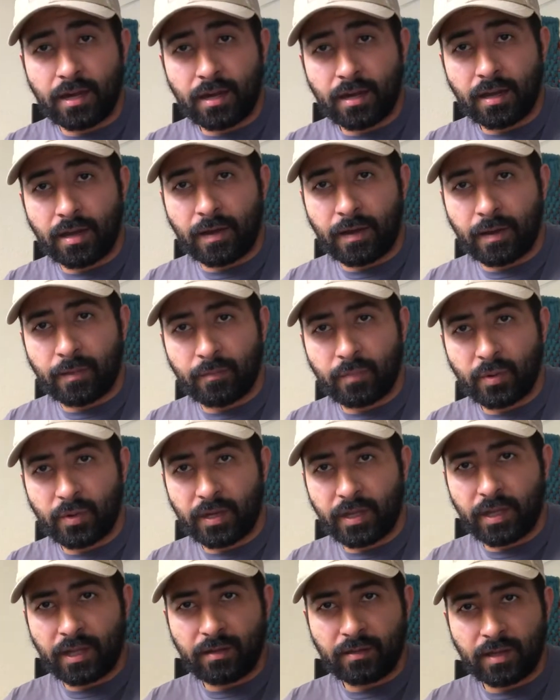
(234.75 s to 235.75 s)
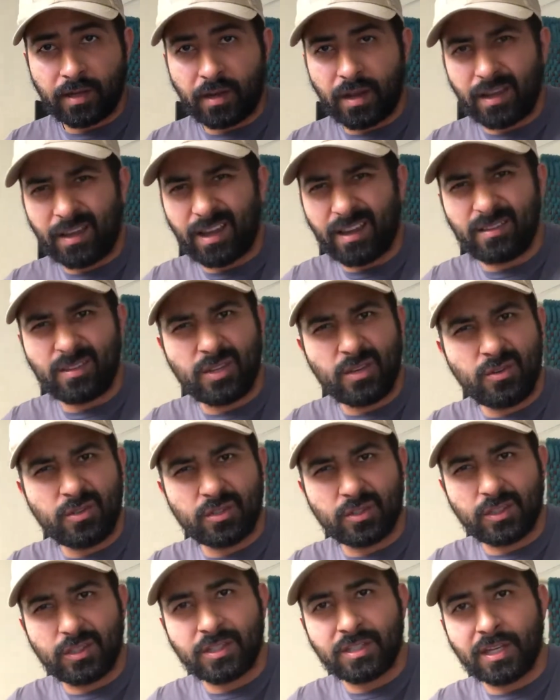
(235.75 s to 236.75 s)
I
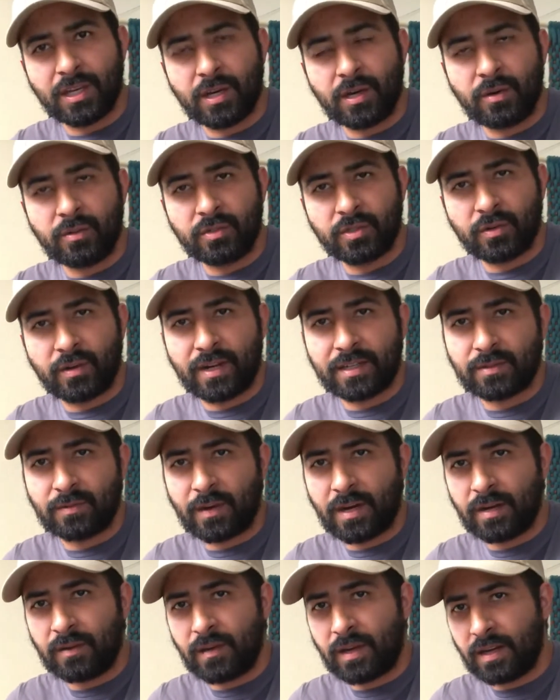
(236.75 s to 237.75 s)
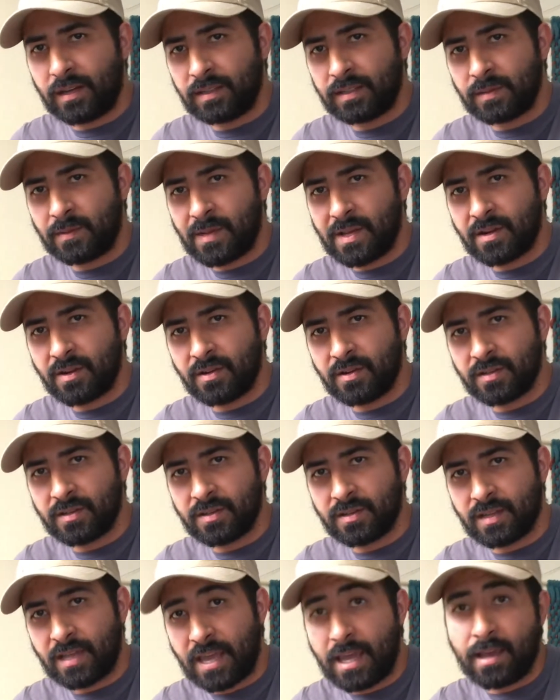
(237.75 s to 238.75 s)
usually tow direct radiating
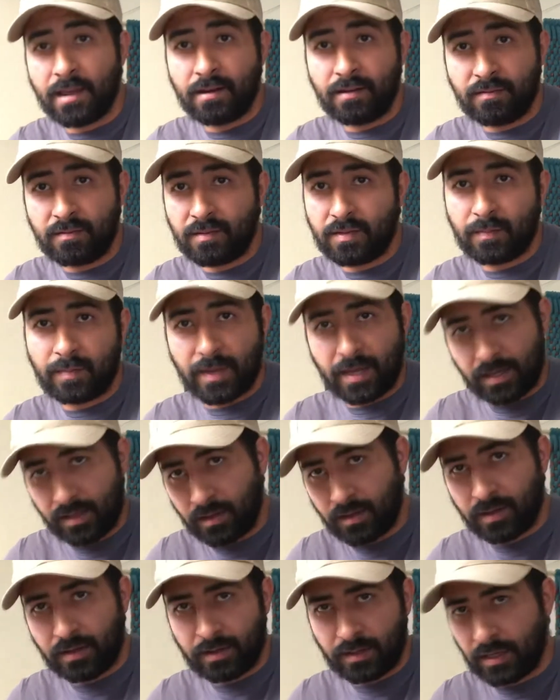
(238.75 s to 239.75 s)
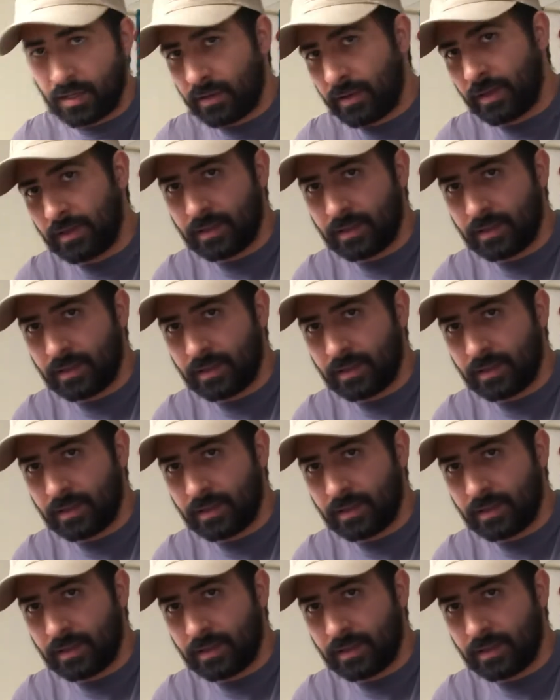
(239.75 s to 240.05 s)
speakers in, depending on, how they